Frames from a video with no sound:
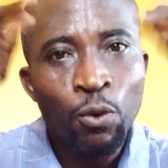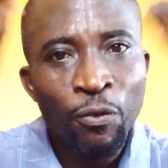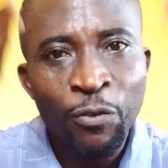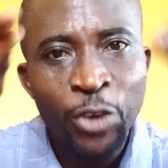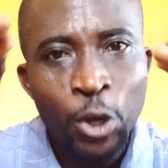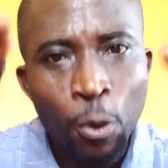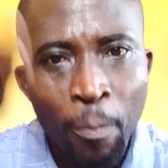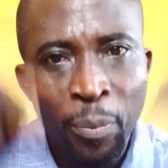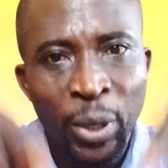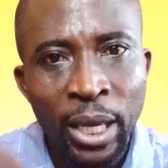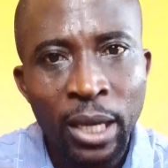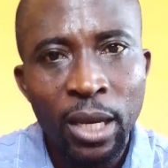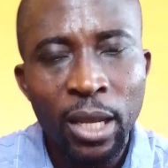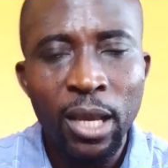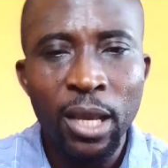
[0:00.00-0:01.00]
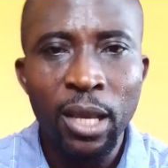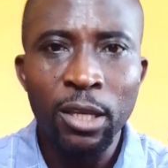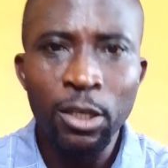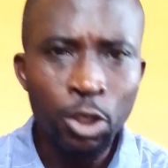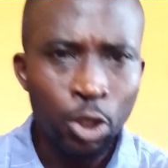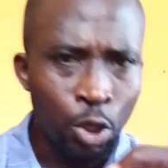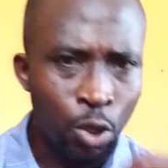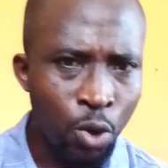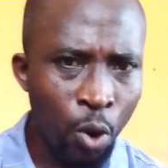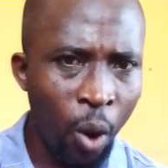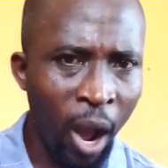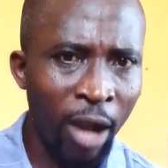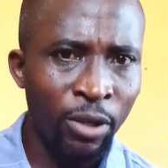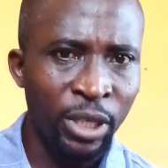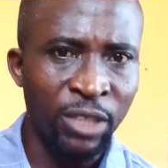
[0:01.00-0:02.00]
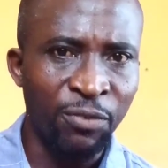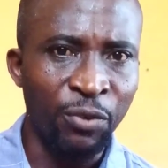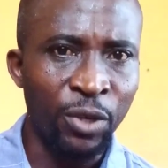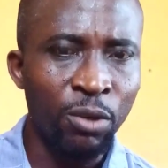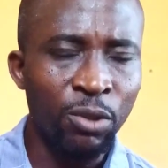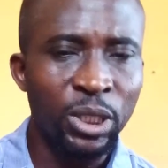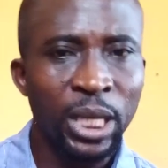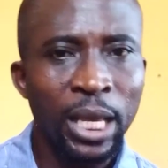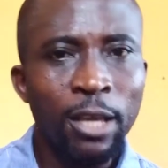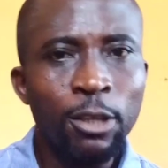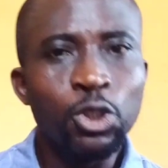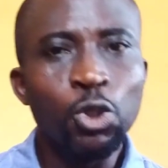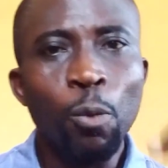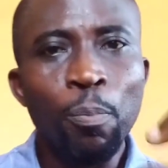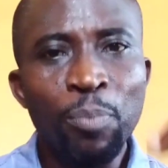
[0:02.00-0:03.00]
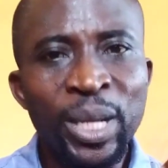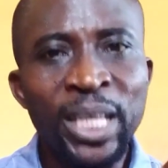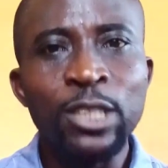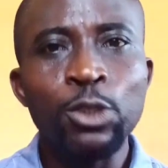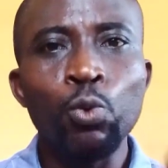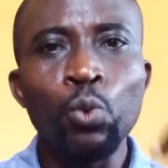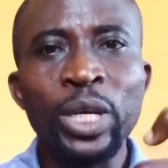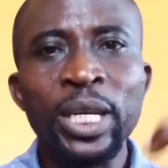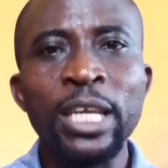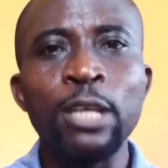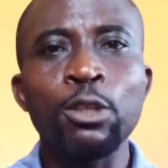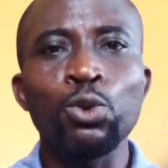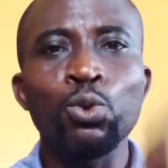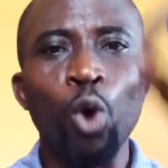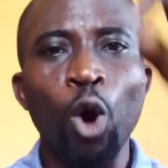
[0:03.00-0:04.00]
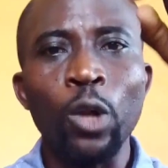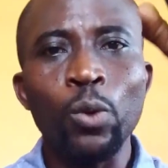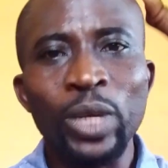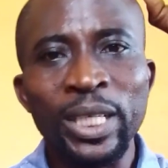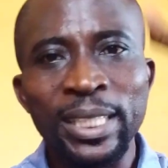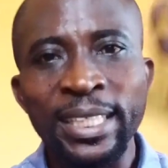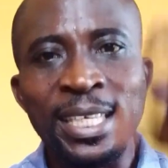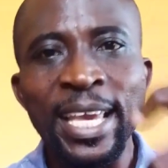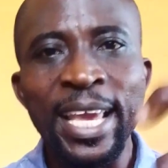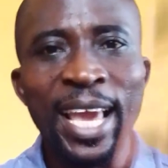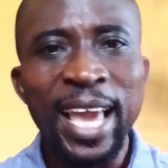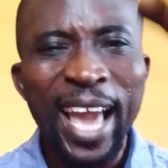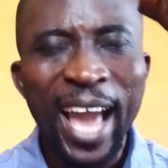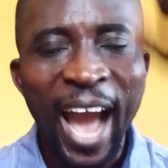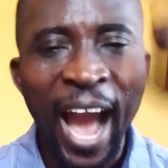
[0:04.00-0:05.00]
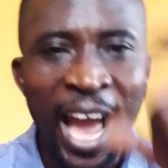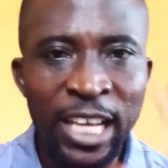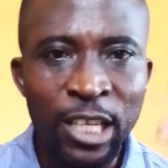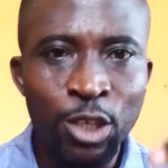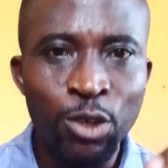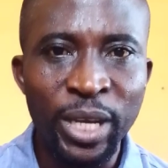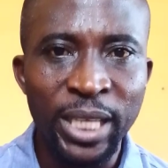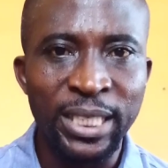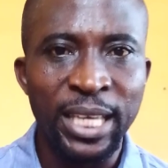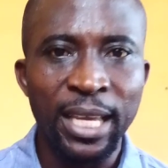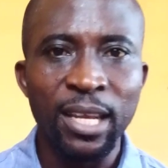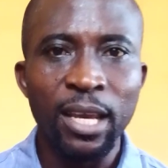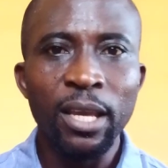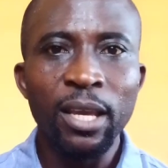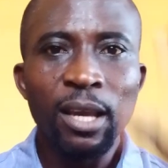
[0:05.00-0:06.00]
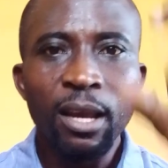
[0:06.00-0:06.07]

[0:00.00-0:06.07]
you feel pain. Do you know how it feels? So please, we need to always stay hydrated.